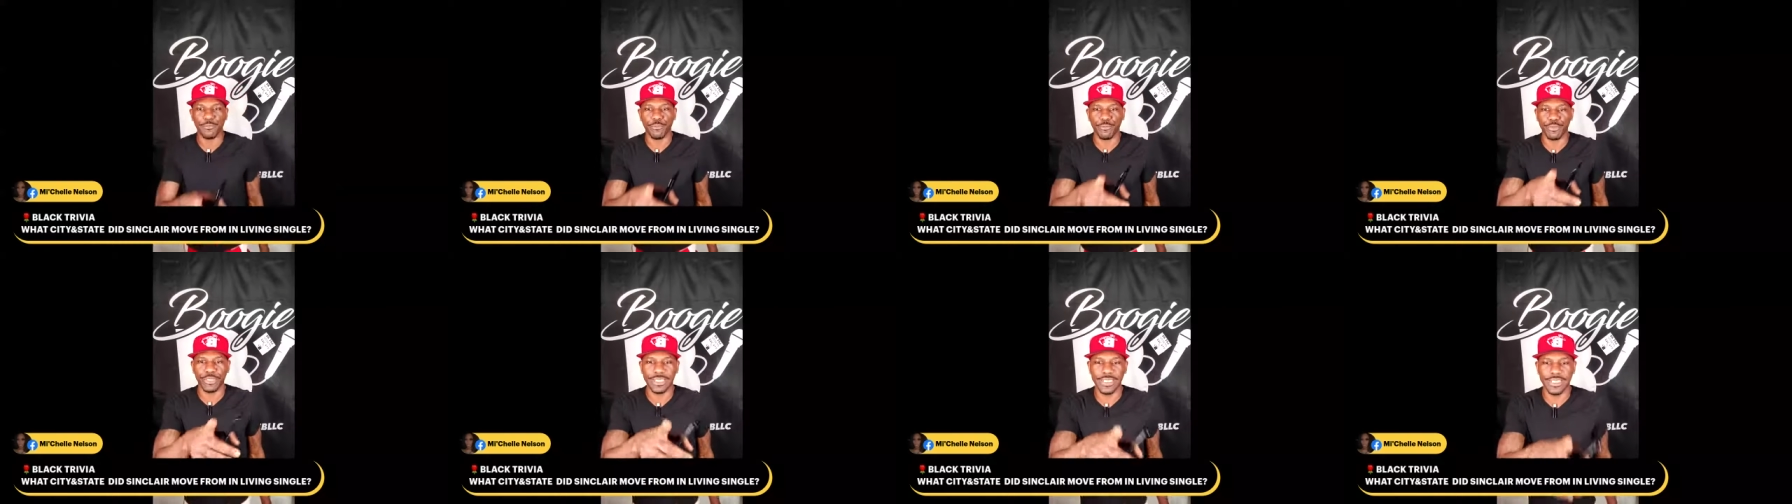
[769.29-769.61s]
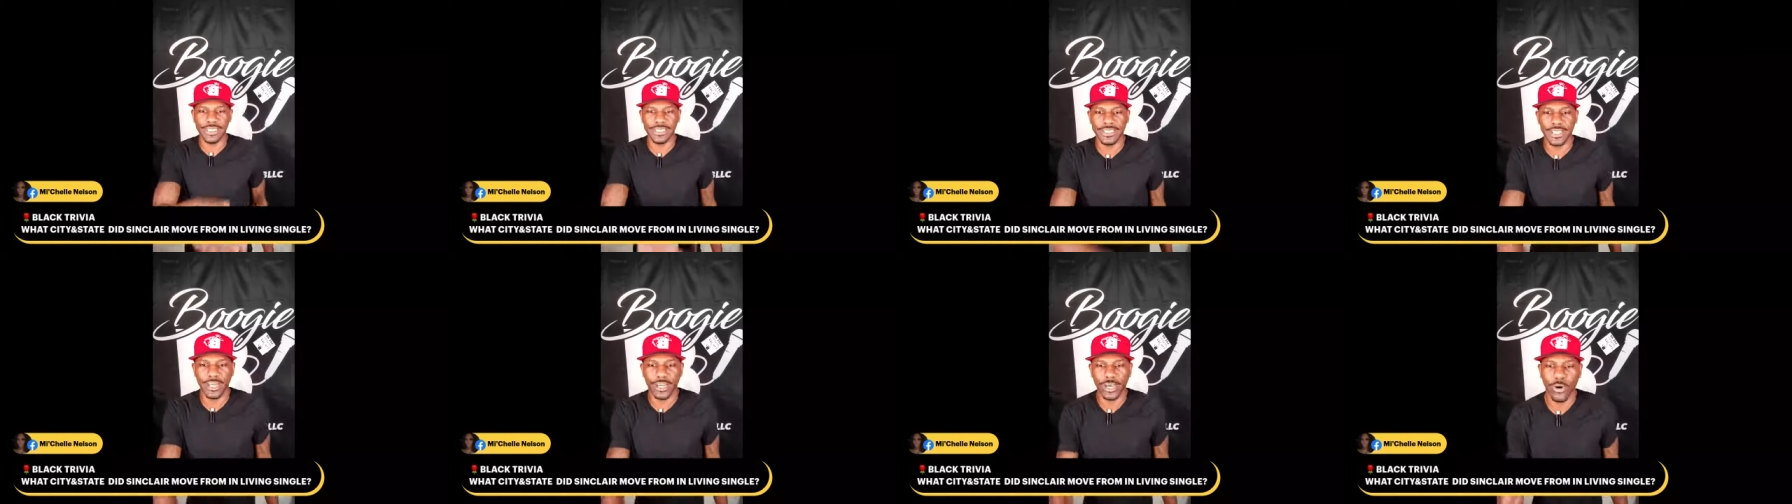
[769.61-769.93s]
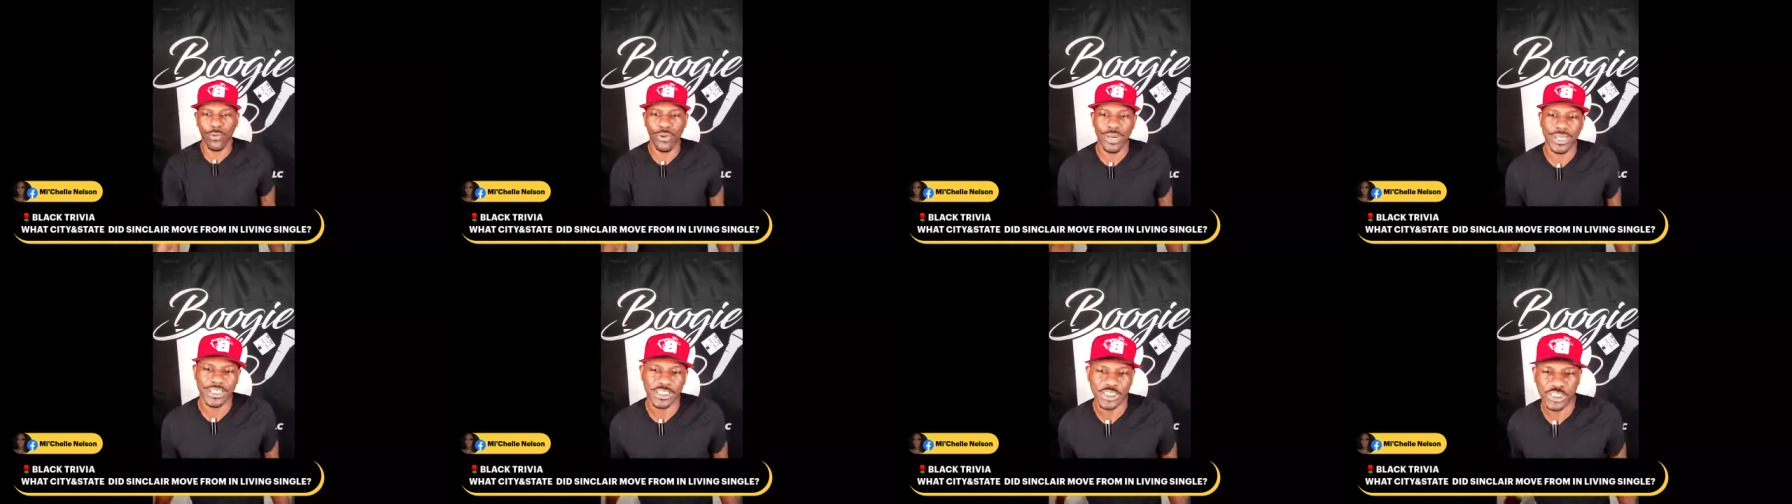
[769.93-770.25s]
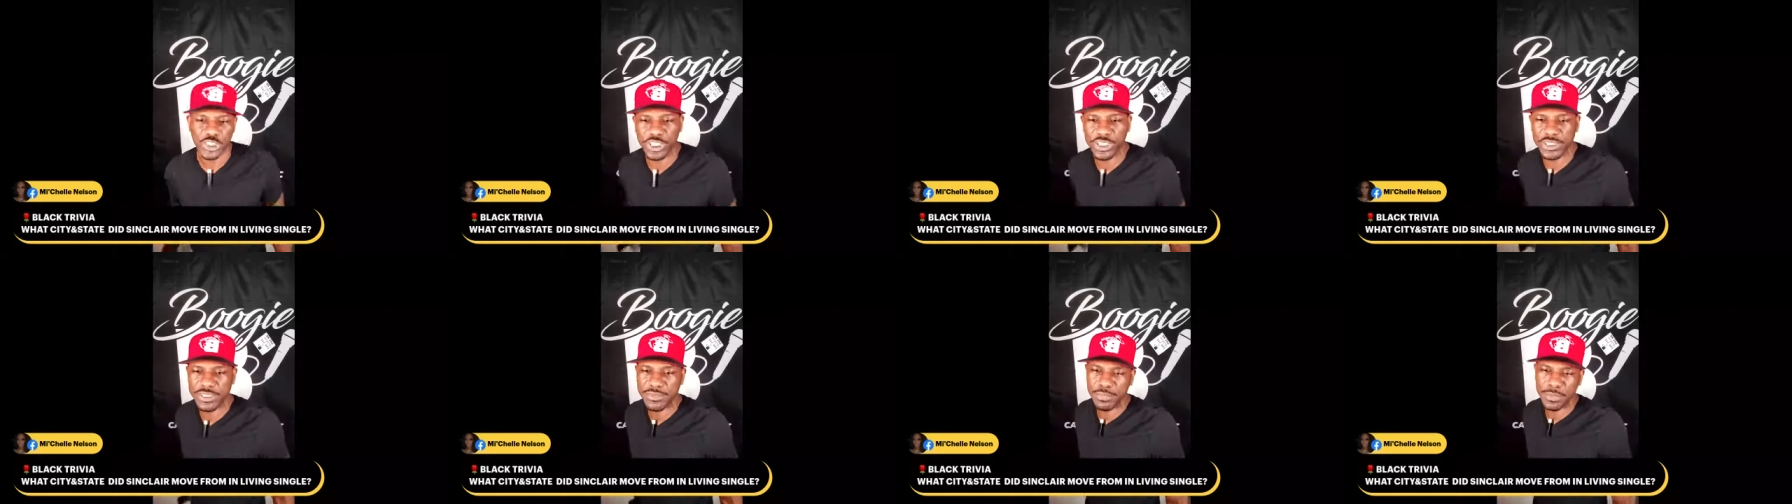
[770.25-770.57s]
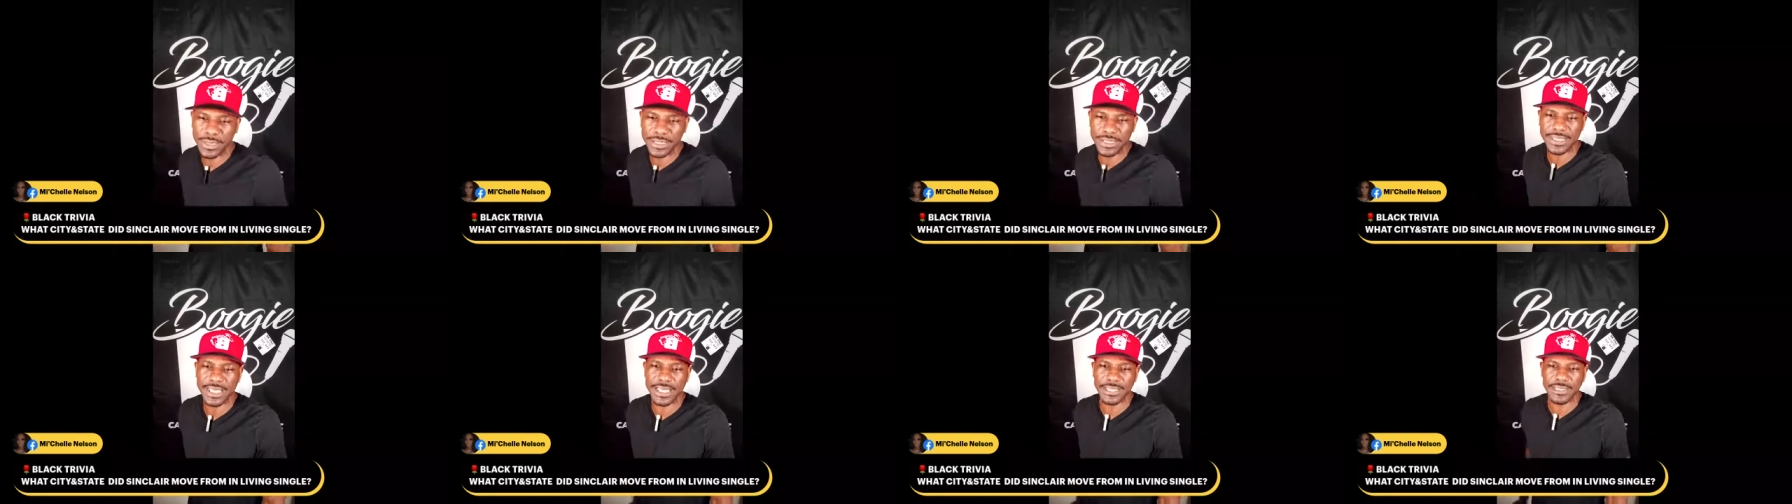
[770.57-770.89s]
Read the question. It's
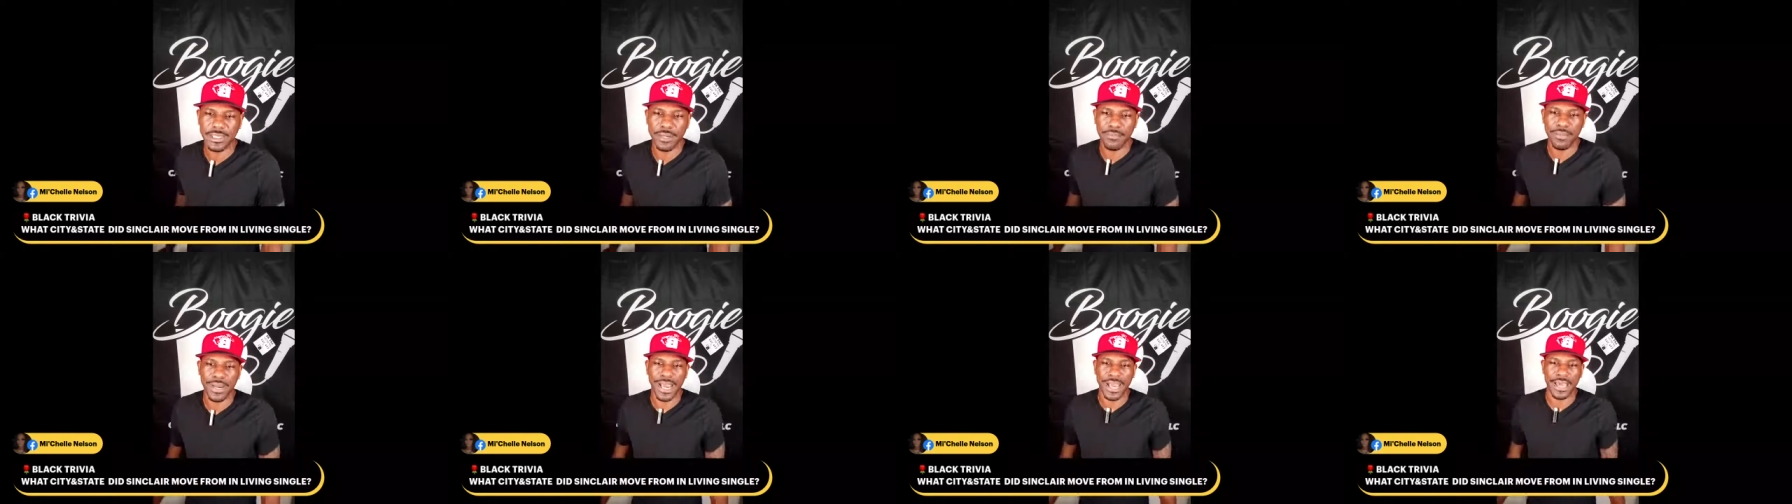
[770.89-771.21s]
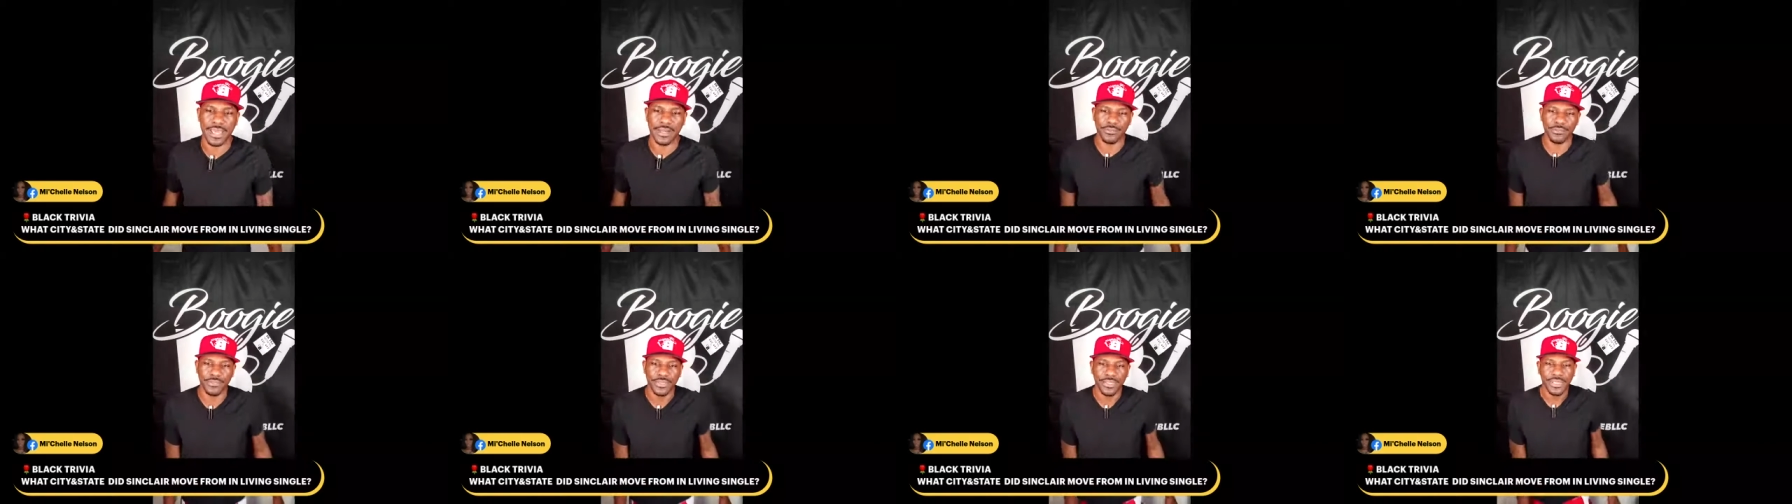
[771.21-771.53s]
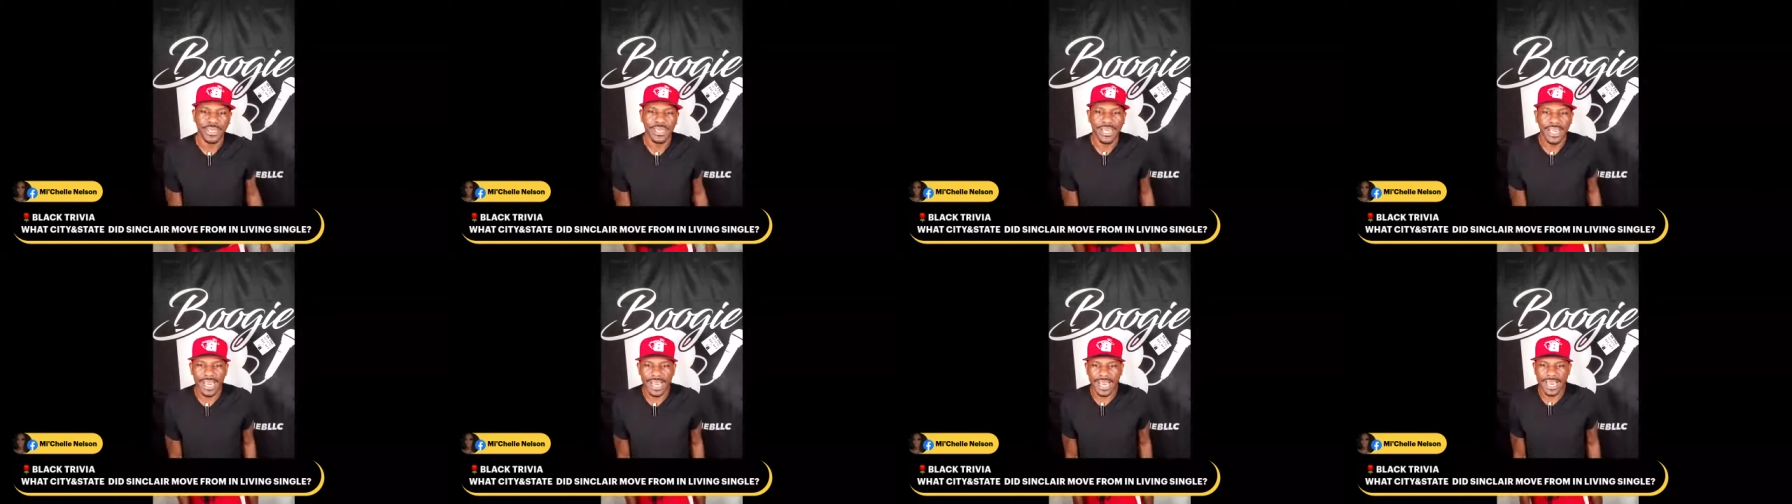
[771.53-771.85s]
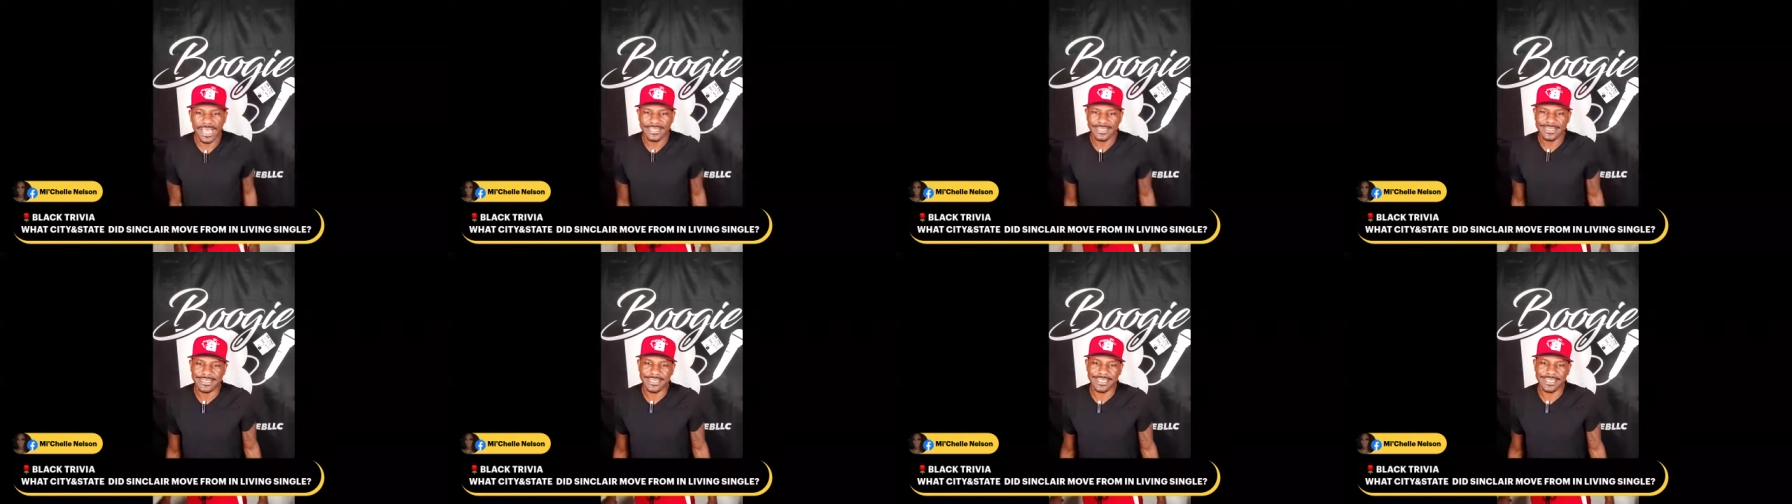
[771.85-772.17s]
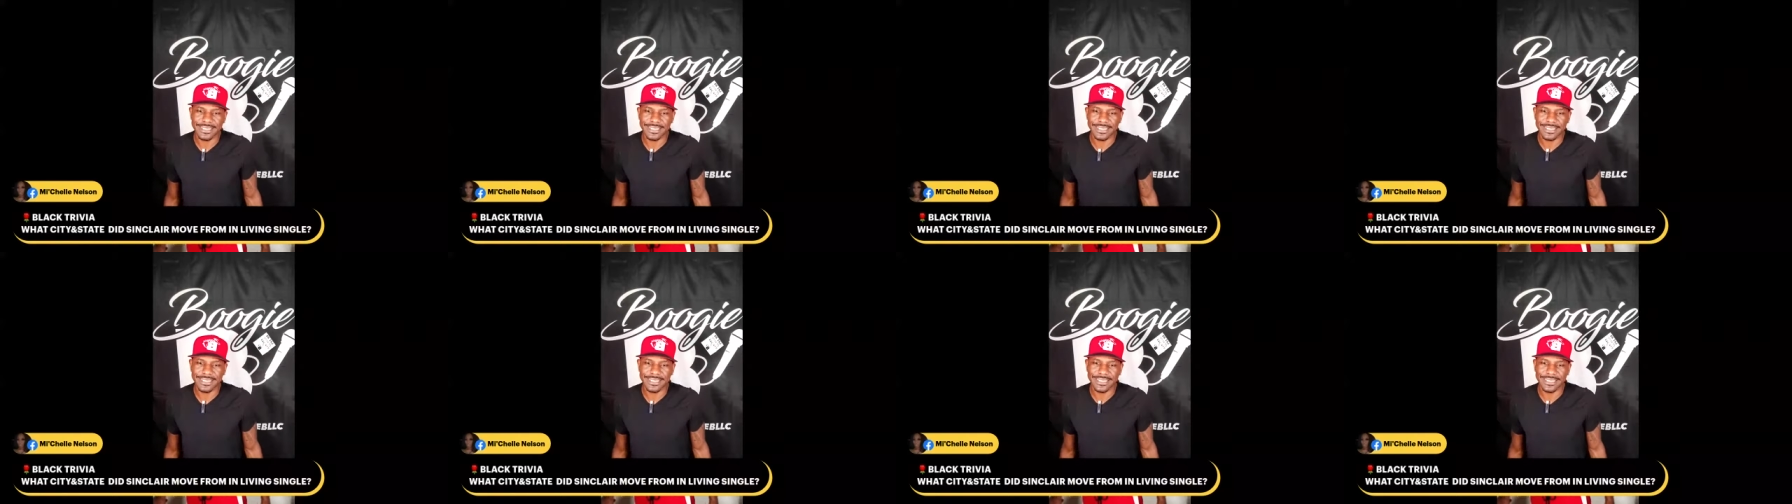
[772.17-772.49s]
pinned at the bottom. I
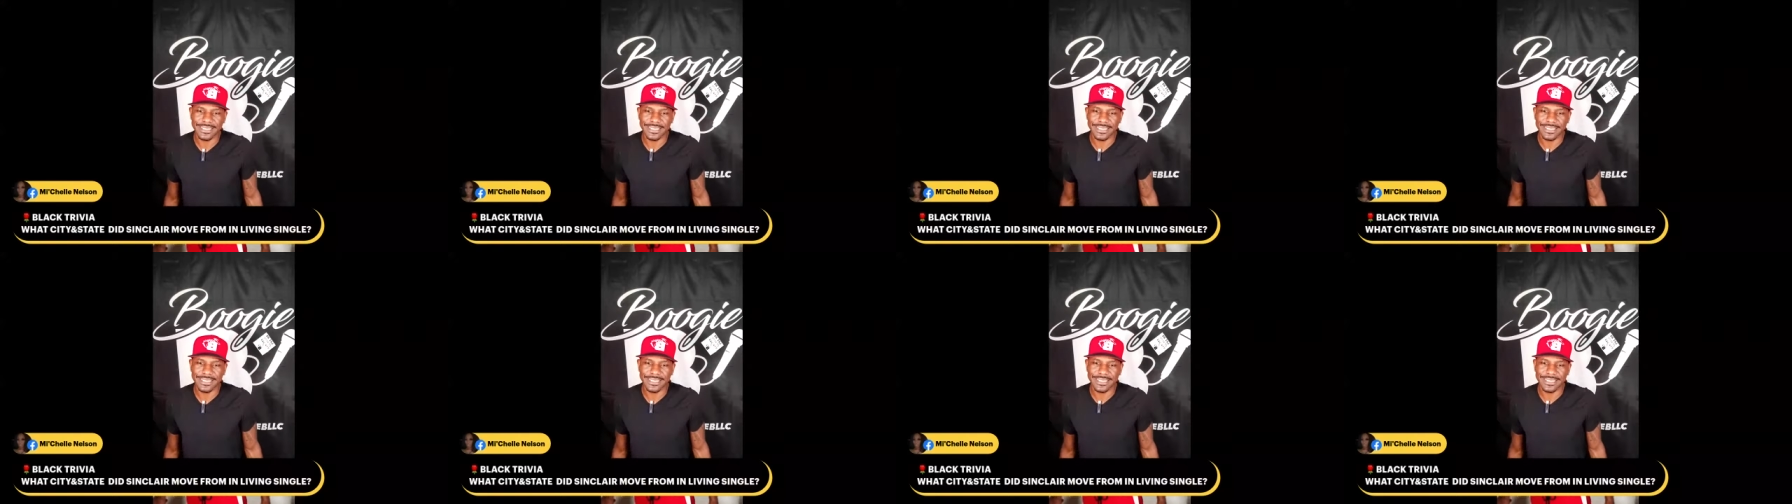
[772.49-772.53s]
see